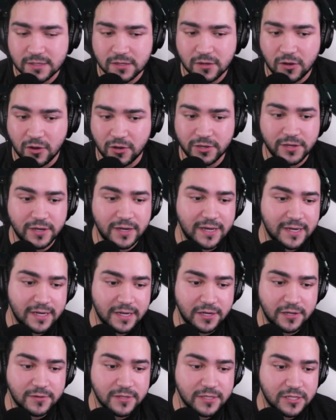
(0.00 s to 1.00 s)
All you need to
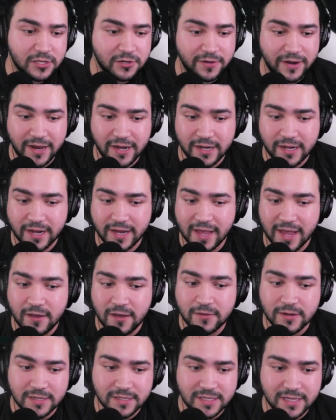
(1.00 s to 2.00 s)
do is create an
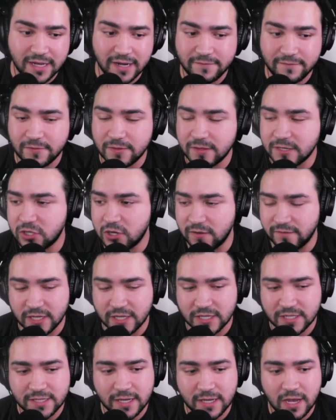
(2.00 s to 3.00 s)
account and sign up for the
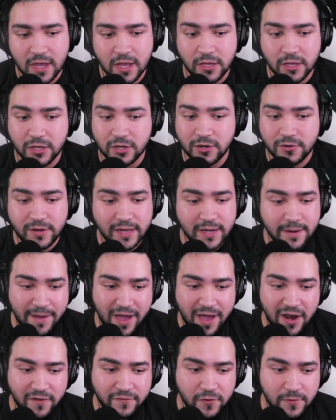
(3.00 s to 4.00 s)
service. You don't need a
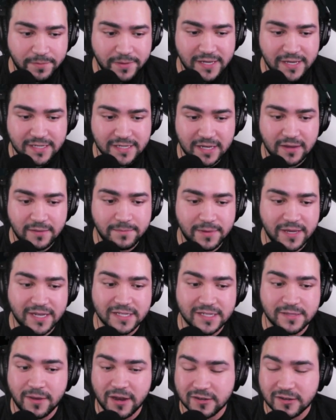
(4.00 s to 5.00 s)
powerful PC
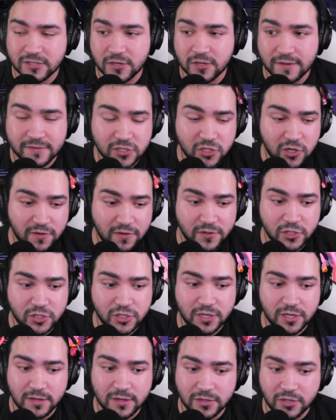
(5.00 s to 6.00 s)
because Microsoft
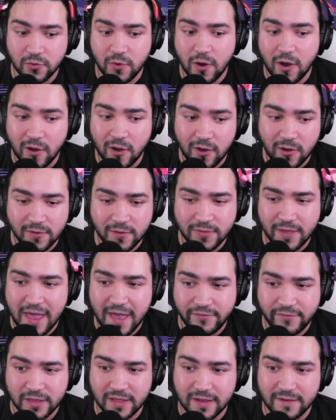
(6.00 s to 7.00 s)
servers do all the
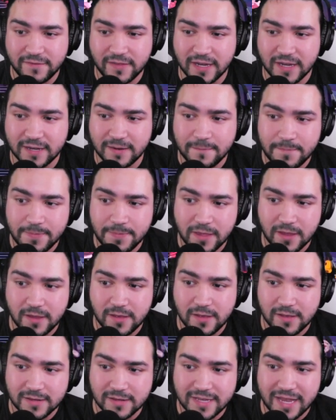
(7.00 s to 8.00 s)
heavy lifting.
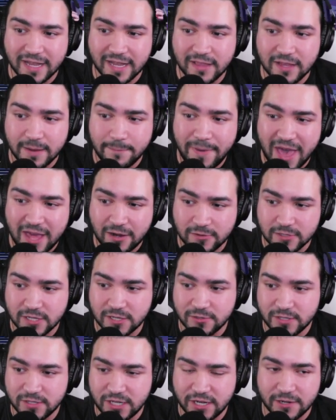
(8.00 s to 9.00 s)
Take a look at
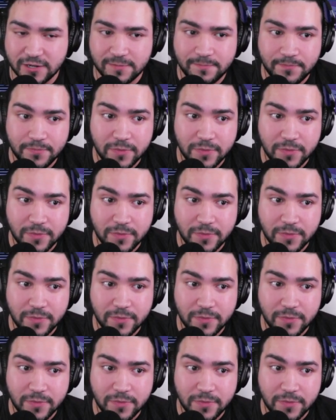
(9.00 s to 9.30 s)
Battletoads here.